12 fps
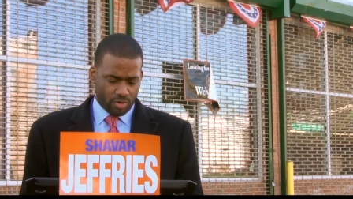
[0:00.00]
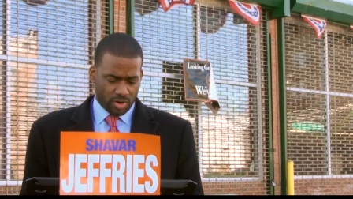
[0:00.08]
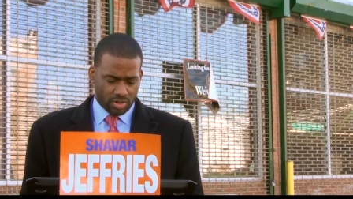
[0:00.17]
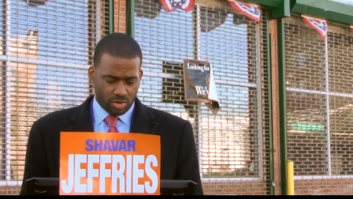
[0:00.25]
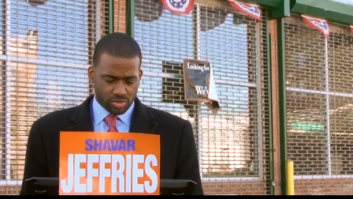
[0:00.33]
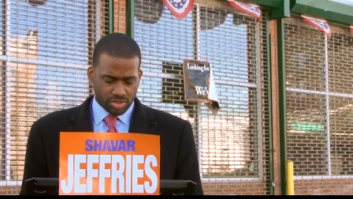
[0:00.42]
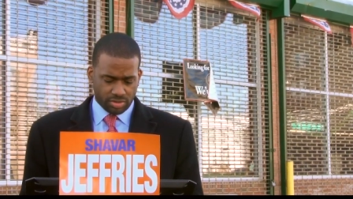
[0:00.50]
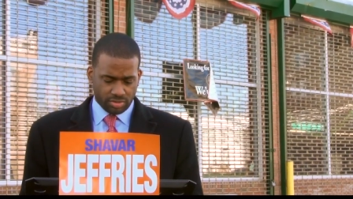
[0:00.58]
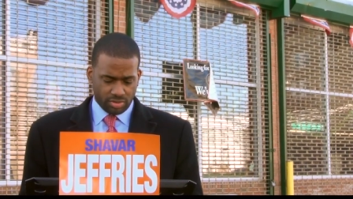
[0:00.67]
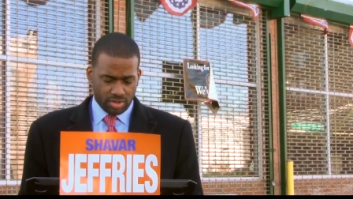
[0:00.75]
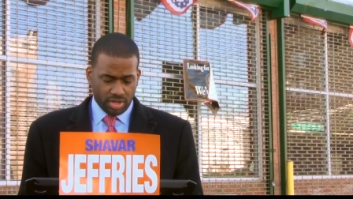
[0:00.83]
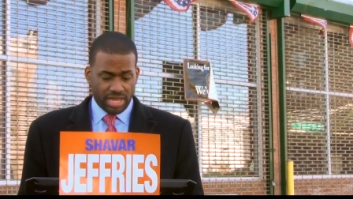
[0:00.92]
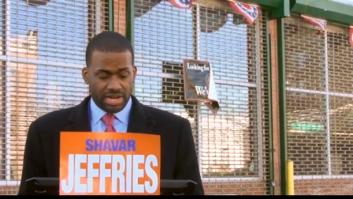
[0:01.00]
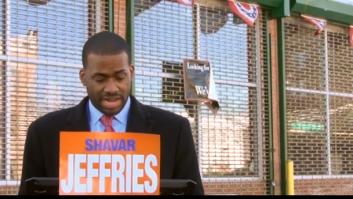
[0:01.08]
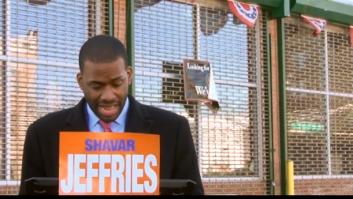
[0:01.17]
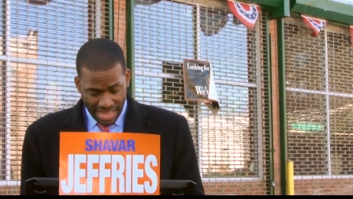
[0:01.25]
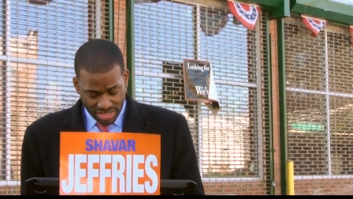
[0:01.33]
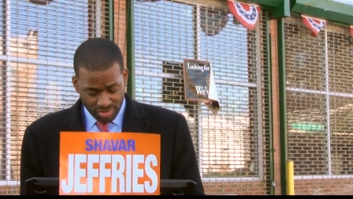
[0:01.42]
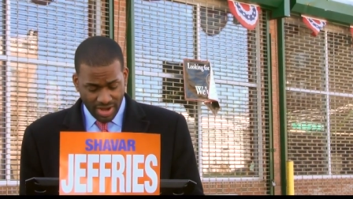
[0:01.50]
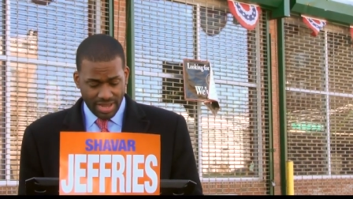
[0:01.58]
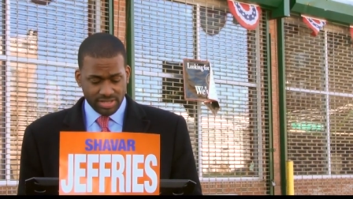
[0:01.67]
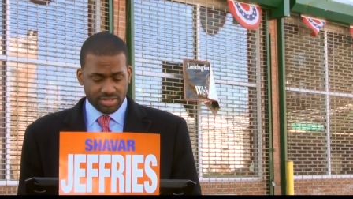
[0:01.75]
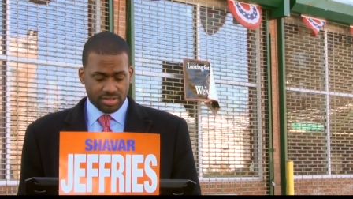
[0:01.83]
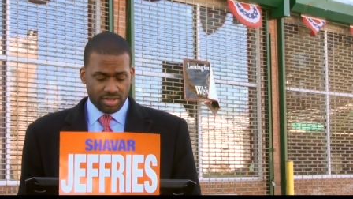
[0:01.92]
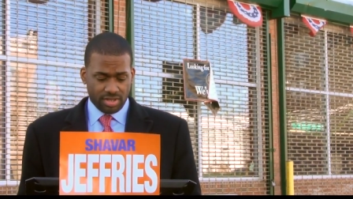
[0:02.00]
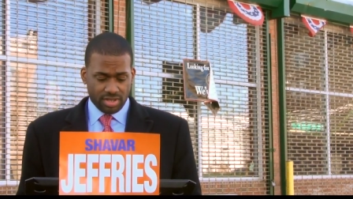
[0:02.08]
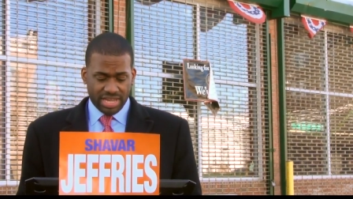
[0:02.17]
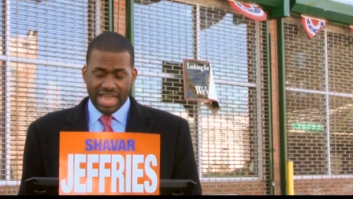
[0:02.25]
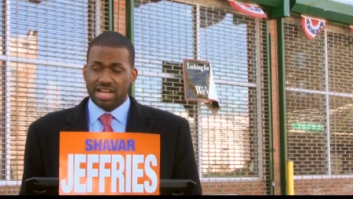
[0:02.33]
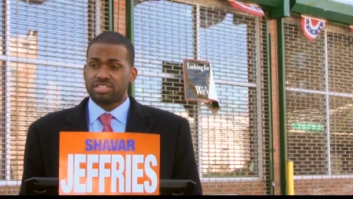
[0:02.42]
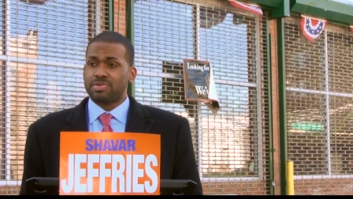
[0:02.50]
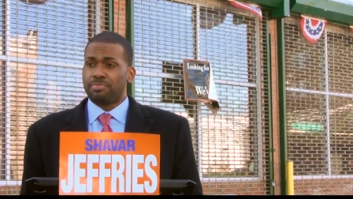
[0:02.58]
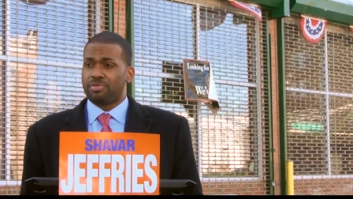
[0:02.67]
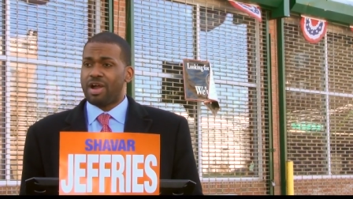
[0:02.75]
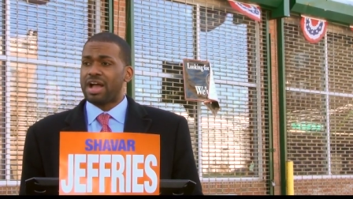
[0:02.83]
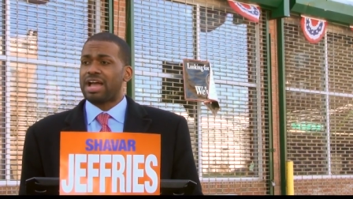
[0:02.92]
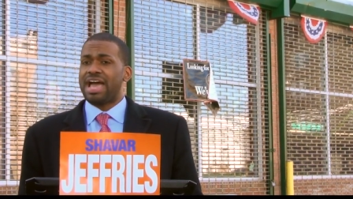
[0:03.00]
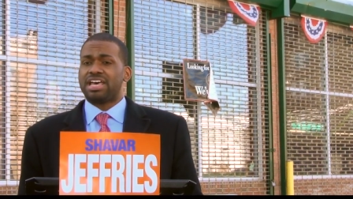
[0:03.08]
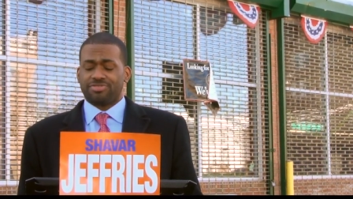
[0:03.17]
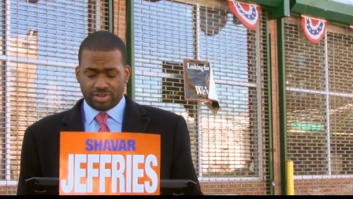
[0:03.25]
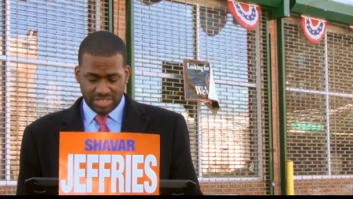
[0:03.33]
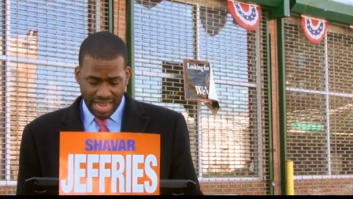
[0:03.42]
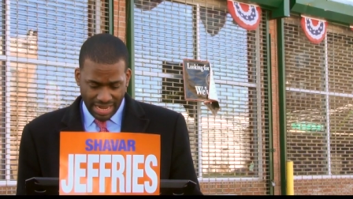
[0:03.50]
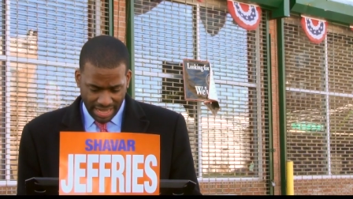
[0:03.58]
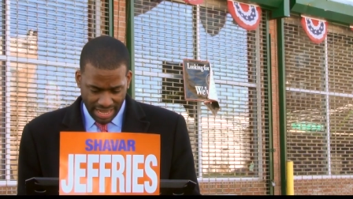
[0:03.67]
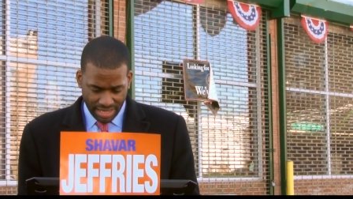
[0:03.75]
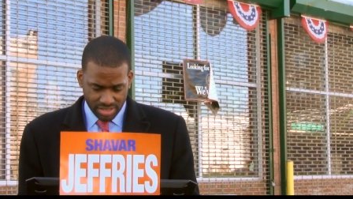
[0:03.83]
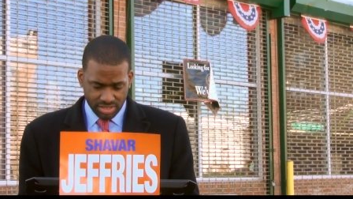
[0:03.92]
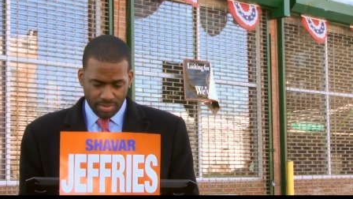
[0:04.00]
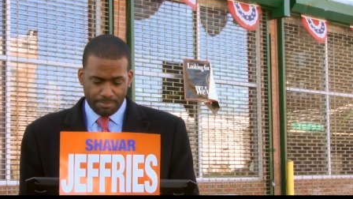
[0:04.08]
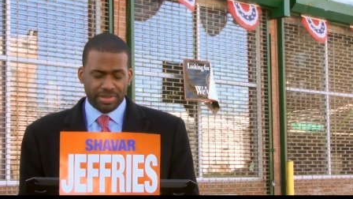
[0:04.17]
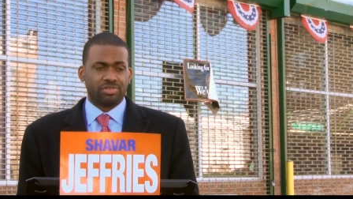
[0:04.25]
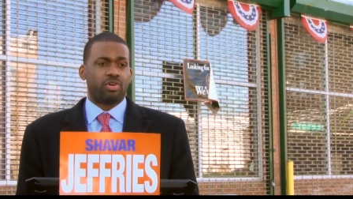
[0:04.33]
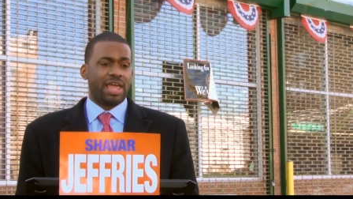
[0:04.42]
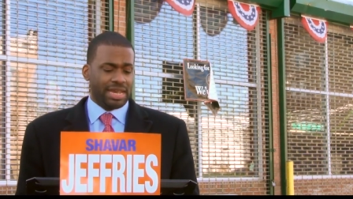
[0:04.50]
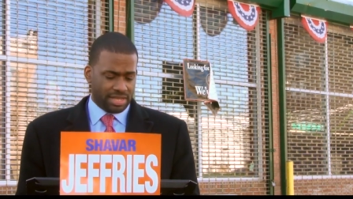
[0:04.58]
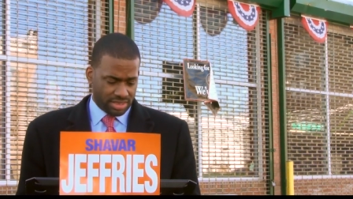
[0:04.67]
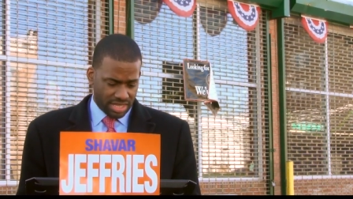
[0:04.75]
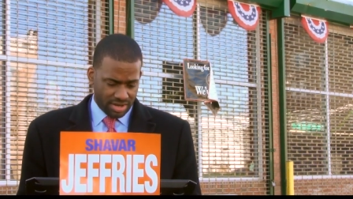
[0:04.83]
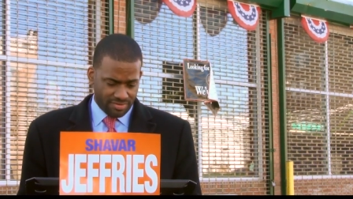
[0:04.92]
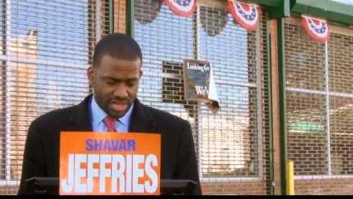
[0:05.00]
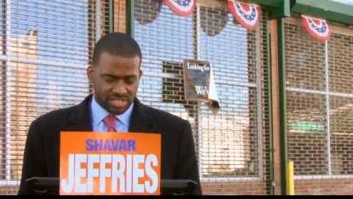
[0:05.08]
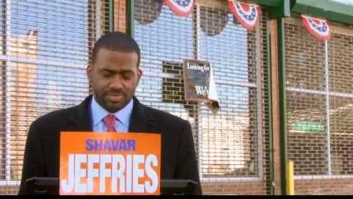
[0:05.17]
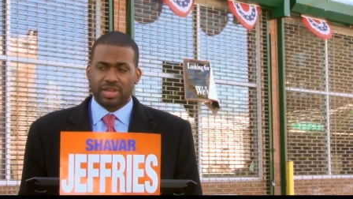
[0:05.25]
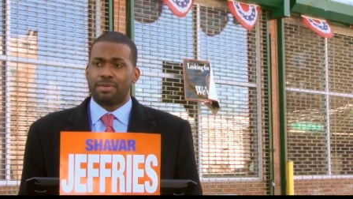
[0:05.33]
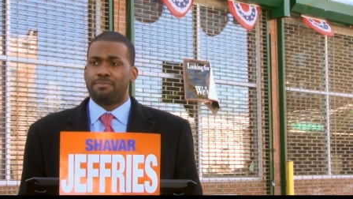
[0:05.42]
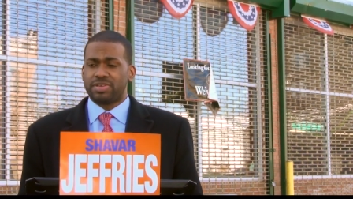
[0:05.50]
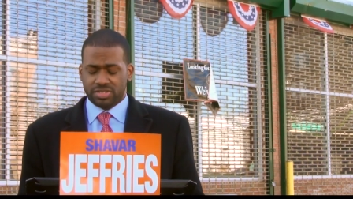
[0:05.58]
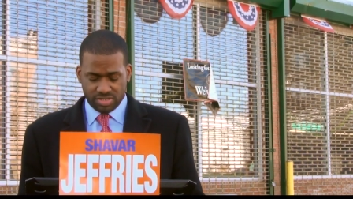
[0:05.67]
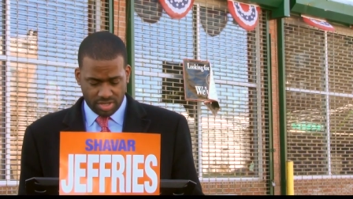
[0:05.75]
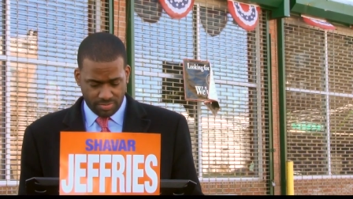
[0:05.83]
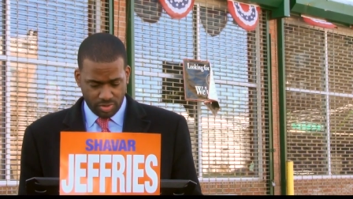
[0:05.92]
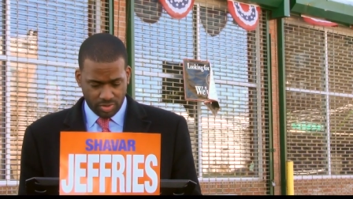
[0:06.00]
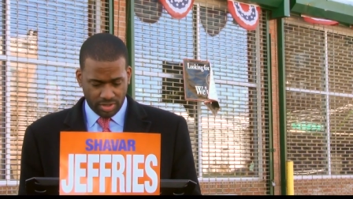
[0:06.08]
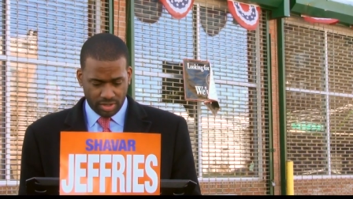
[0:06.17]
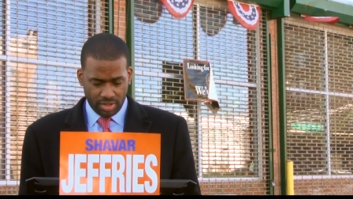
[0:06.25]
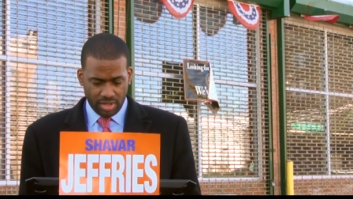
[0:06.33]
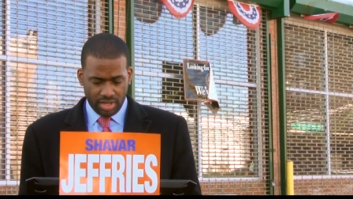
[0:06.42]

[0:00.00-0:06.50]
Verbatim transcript: foreclosure. In contrast, Councilman Baraka has for decades berated the investment and business community.